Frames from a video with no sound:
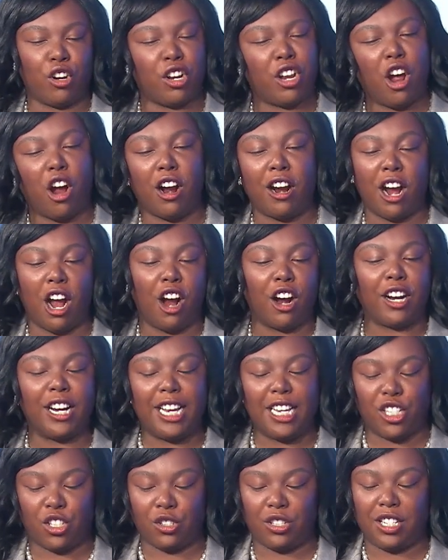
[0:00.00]
you know, aren't
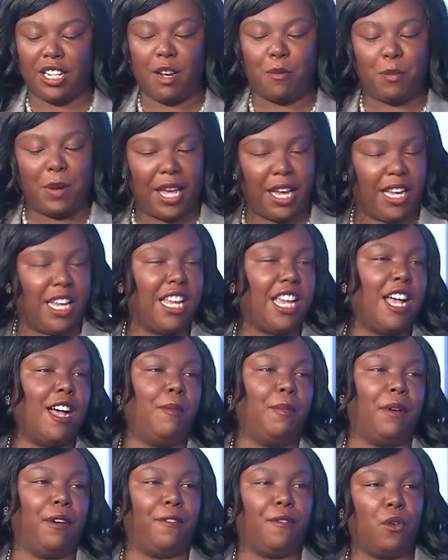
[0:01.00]
interested in picking
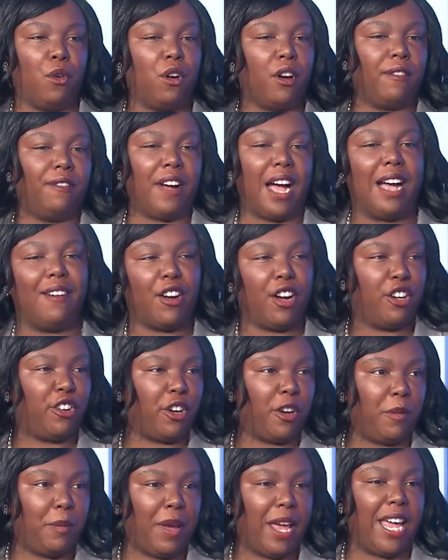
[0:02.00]
up a four or five
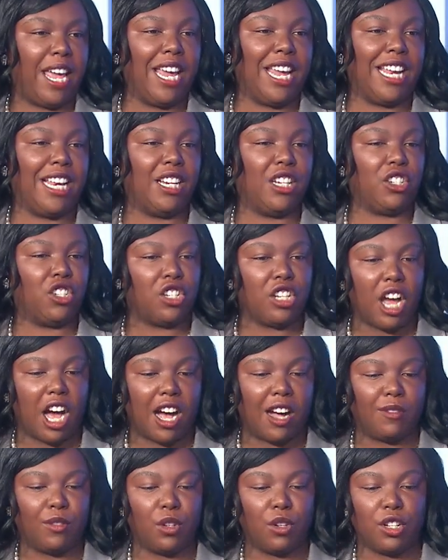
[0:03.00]
hundred page
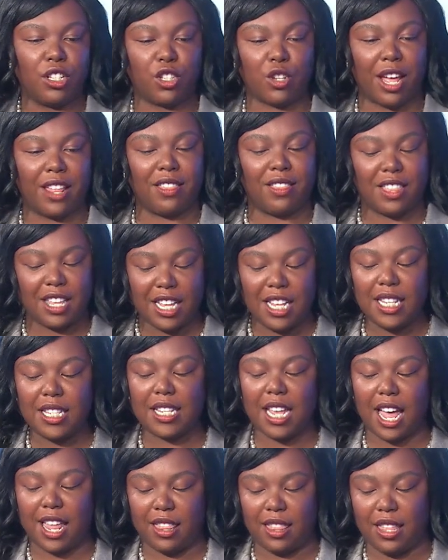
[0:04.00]
novel. And so I, this,
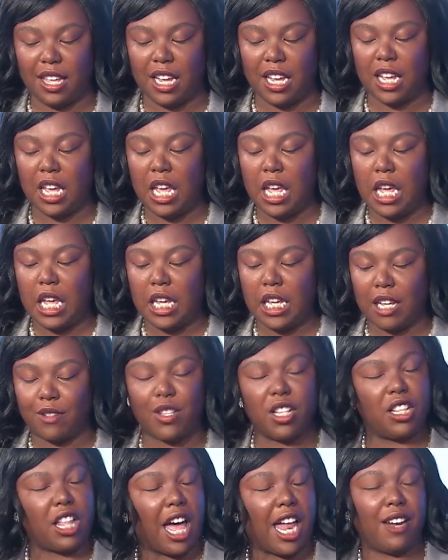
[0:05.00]
I think, gives
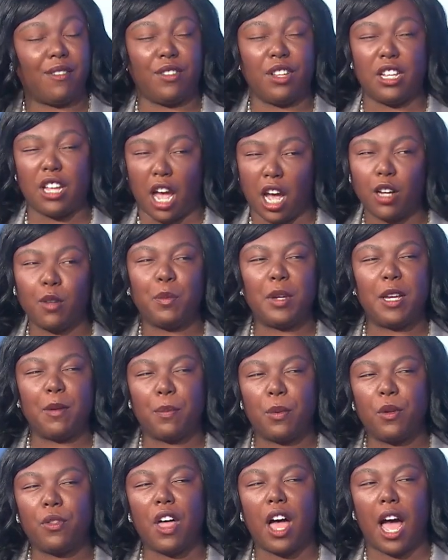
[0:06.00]
a lot of young
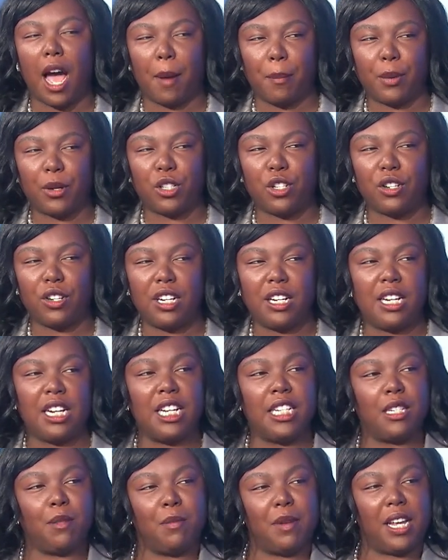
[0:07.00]
people the opportunity
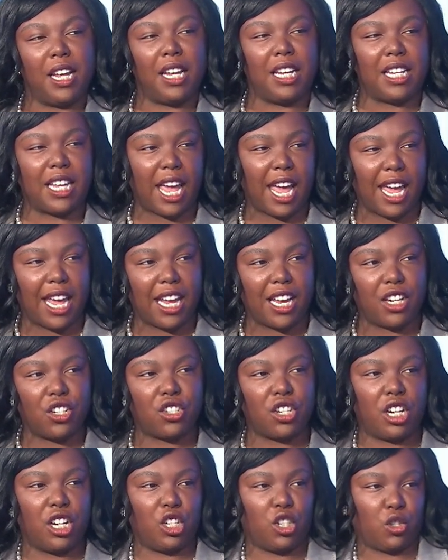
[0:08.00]
to be engaged
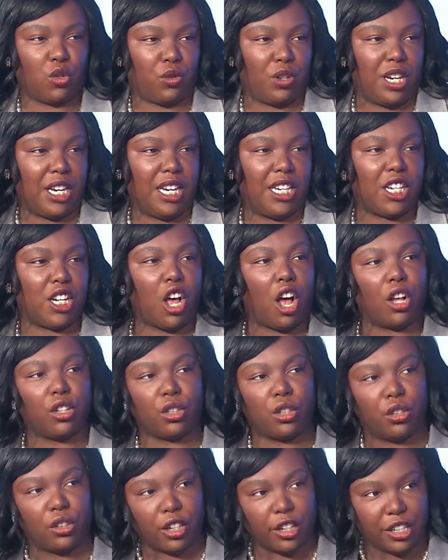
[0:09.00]
and intrigued and
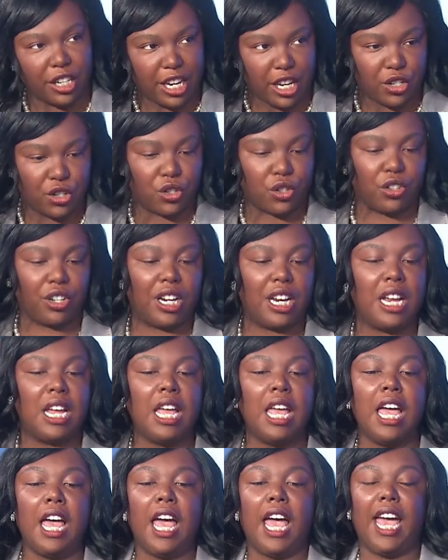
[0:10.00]
also learn history.
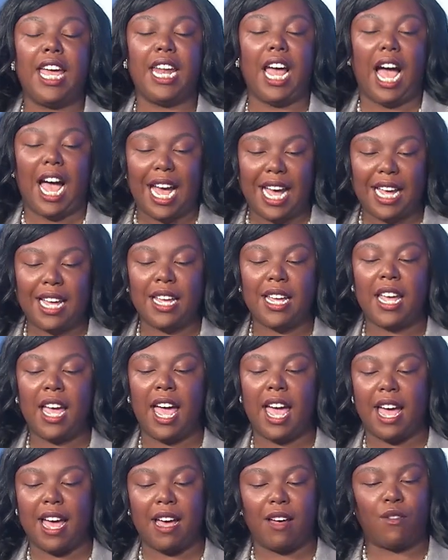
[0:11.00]
And I
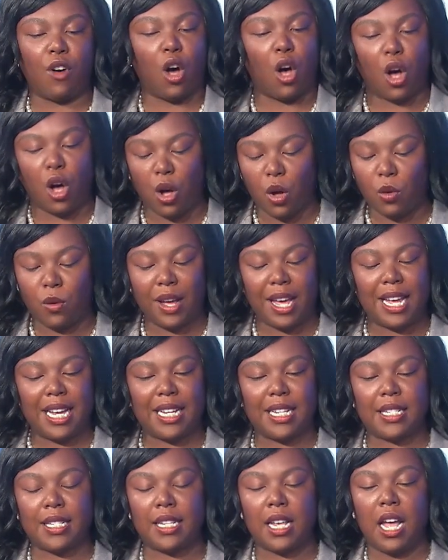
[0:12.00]
have
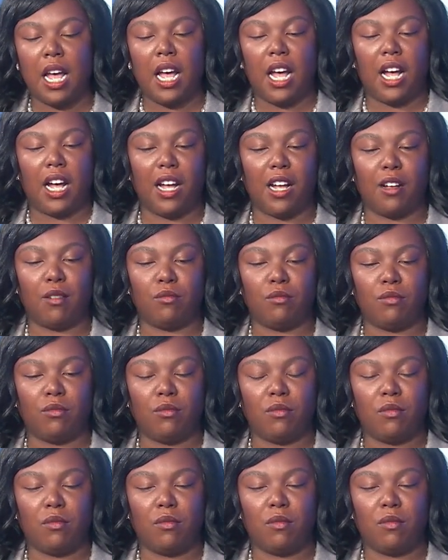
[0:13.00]
always um,